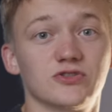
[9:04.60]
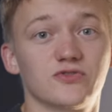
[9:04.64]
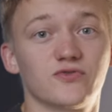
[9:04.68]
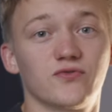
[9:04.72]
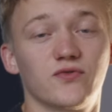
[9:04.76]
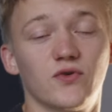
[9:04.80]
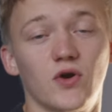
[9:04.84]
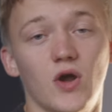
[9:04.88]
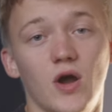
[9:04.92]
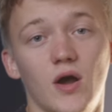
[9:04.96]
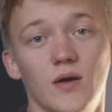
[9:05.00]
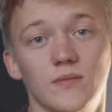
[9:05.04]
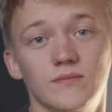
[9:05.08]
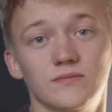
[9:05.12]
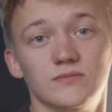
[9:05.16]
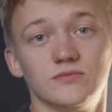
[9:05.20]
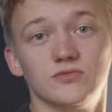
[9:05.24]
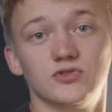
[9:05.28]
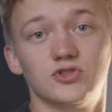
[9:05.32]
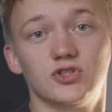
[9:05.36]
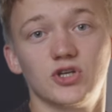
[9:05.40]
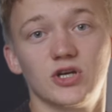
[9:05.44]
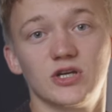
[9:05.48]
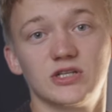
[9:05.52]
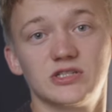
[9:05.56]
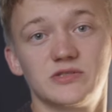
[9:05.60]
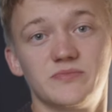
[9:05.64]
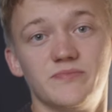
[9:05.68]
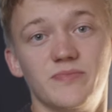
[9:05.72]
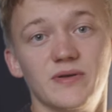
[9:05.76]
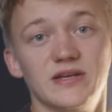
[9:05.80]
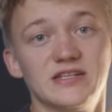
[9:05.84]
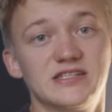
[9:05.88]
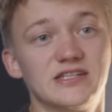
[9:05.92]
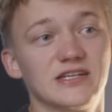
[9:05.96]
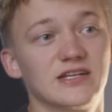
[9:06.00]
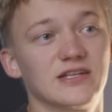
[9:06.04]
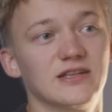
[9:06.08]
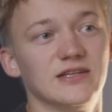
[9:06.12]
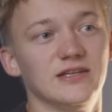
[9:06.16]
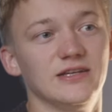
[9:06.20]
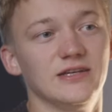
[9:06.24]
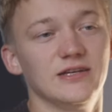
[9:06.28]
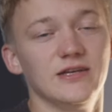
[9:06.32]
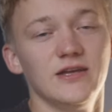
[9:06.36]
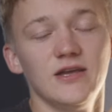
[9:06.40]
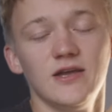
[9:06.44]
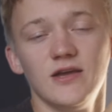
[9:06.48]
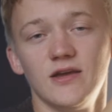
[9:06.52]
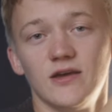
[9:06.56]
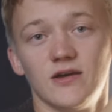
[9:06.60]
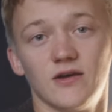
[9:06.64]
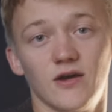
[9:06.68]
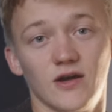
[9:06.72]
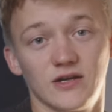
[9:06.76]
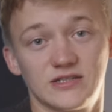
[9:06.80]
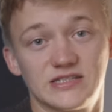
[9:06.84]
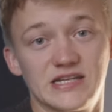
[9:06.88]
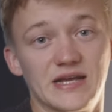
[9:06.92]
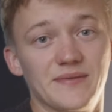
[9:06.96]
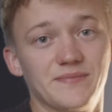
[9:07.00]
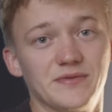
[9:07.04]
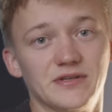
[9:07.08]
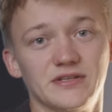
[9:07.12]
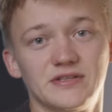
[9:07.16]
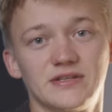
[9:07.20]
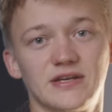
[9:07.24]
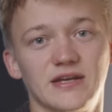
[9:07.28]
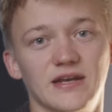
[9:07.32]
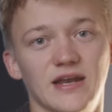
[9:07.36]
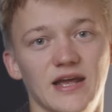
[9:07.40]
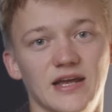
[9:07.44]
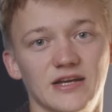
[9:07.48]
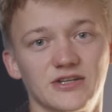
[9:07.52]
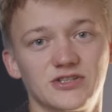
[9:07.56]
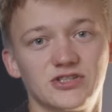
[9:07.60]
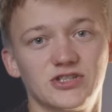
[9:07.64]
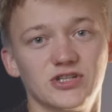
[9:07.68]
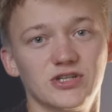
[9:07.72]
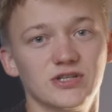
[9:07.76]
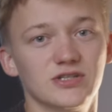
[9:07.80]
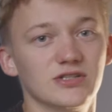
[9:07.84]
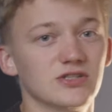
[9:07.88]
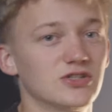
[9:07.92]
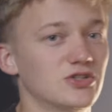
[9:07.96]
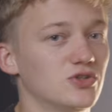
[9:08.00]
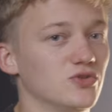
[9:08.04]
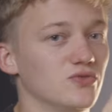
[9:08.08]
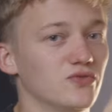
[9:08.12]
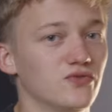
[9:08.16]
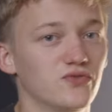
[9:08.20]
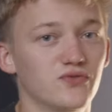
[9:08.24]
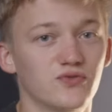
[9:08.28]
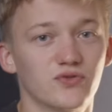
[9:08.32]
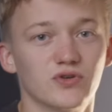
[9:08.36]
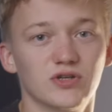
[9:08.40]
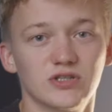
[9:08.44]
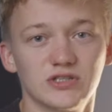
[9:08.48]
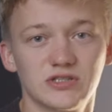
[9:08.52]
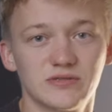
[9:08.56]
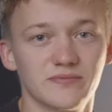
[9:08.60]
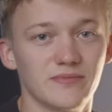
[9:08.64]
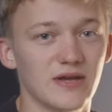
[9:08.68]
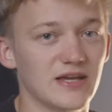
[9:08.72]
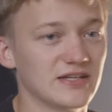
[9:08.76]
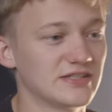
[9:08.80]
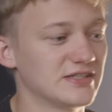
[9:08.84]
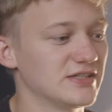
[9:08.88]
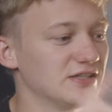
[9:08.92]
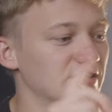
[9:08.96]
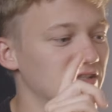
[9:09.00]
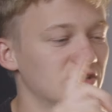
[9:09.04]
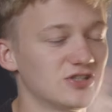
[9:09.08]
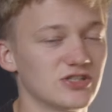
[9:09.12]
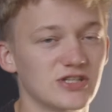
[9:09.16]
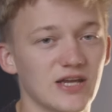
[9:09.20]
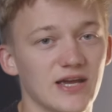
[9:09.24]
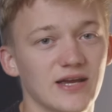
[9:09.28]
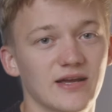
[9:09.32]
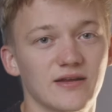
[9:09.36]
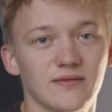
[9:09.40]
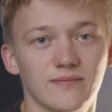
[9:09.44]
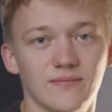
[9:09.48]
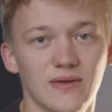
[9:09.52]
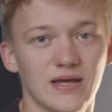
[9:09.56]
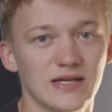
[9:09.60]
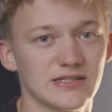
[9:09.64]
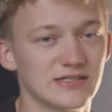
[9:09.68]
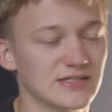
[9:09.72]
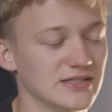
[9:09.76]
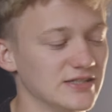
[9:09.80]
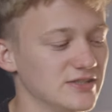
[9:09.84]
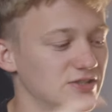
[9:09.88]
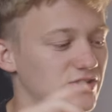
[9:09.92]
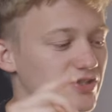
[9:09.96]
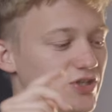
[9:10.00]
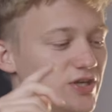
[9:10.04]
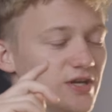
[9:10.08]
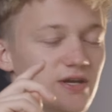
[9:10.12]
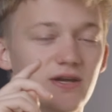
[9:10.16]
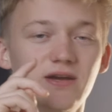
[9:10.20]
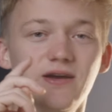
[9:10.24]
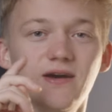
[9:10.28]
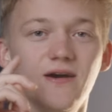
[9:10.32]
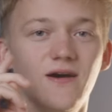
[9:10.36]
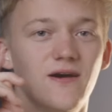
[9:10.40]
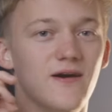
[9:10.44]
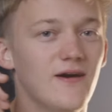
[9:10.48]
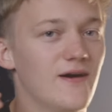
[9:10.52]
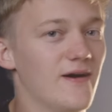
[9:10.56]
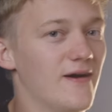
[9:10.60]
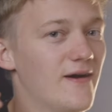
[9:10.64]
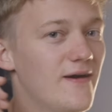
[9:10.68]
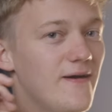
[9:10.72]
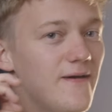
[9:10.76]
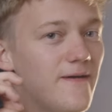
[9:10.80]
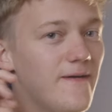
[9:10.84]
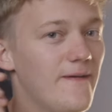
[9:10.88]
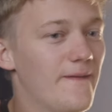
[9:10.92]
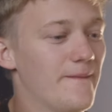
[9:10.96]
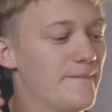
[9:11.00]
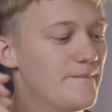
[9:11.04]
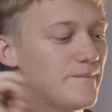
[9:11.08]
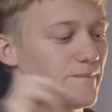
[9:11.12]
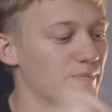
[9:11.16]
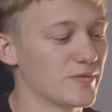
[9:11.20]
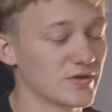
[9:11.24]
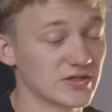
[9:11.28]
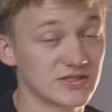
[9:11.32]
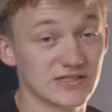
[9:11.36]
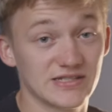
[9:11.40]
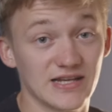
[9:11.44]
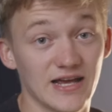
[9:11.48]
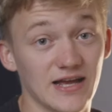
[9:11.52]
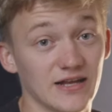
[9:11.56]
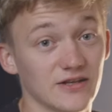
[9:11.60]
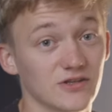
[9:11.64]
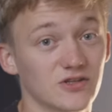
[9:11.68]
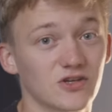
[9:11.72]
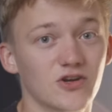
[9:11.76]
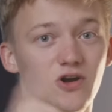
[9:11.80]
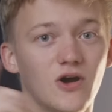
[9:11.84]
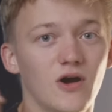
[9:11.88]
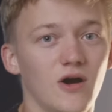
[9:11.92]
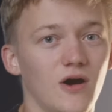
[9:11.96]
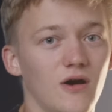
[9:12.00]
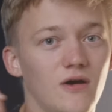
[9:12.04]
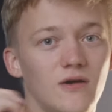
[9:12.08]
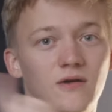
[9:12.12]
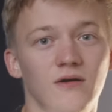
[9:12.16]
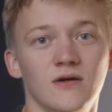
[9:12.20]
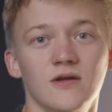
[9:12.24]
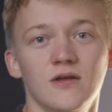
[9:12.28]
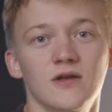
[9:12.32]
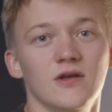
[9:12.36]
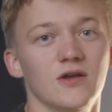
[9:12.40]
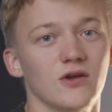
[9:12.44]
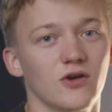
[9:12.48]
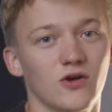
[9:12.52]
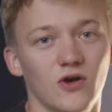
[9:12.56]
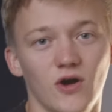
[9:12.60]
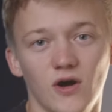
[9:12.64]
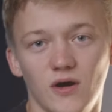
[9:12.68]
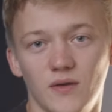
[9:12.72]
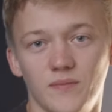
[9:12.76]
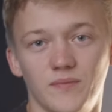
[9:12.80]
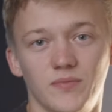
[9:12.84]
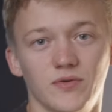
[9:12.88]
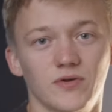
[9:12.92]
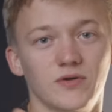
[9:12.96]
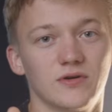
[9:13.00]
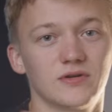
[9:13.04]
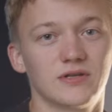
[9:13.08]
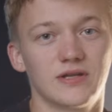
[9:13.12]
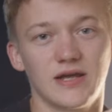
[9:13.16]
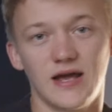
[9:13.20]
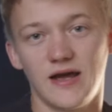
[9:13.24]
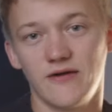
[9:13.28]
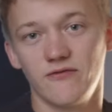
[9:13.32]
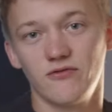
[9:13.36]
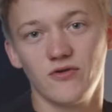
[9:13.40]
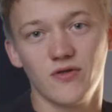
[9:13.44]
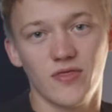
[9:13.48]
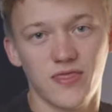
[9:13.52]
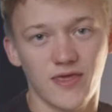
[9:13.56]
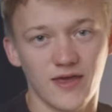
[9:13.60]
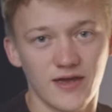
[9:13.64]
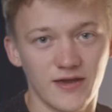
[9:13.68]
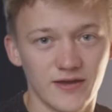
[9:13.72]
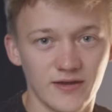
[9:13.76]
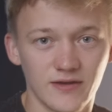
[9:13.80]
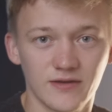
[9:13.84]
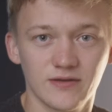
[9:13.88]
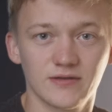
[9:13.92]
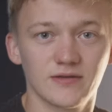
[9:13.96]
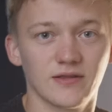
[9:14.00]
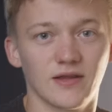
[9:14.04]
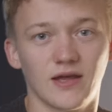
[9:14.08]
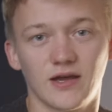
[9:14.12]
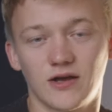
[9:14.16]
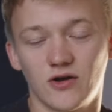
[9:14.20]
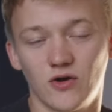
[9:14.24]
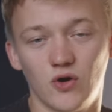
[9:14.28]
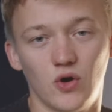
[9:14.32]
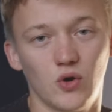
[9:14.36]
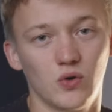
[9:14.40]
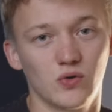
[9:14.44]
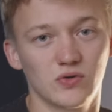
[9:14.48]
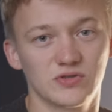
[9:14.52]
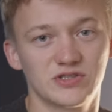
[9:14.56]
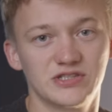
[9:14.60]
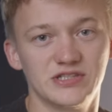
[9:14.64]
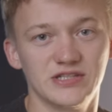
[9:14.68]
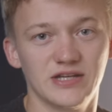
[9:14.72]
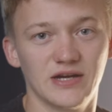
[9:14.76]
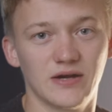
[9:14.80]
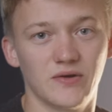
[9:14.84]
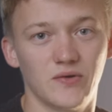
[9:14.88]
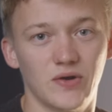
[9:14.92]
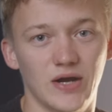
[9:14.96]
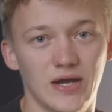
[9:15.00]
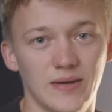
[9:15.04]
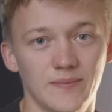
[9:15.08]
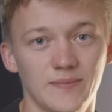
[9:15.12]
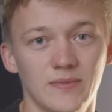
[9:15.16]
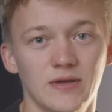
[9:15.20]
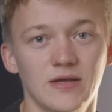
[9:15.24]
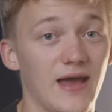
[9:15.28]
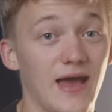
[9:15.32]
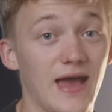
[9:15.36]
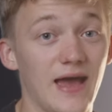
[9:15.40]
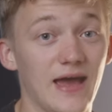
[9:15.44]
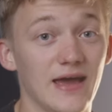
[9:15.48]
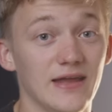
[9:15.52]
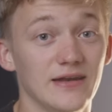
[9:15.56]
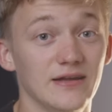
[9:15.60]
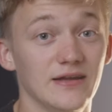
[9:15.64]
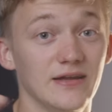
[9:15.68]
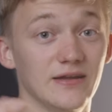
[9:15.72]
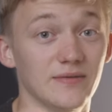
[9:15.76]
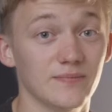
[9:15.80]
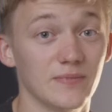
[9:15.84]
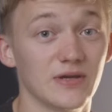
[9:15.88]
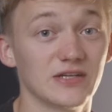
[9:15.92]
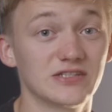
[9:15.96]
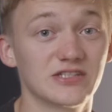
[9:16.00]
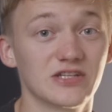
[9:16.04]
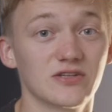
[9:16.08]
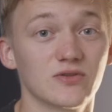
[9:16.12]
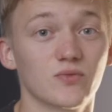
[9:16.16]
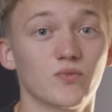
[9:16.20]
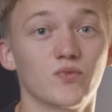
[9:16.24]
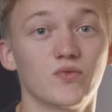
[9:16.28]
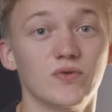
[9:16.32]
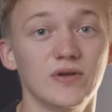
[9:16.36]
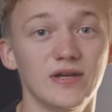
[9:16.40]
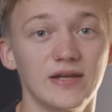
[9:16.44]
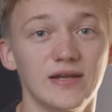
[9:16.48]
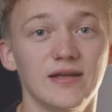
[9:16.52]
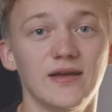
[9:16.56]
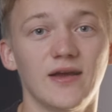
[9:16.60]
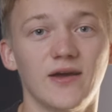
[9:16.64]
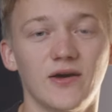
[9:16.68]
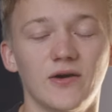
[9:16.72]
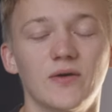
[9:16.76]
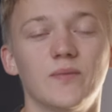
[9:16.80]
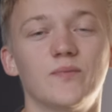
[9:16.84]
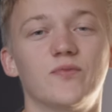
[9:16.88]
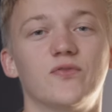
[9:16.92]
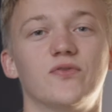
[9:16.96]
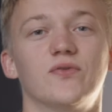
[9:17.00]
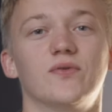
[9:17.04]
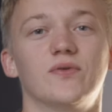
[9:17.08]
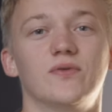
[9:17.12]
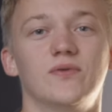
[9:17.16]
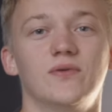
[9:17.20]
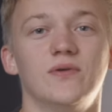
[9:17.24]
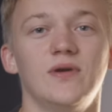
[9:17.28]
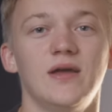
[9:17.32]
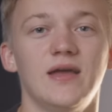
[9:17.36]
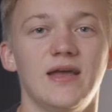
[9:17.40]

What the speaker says: from just basically accepted connections to first message, second message, sent call, call booked, everything, like a whole CRM. And it makes it really helpful,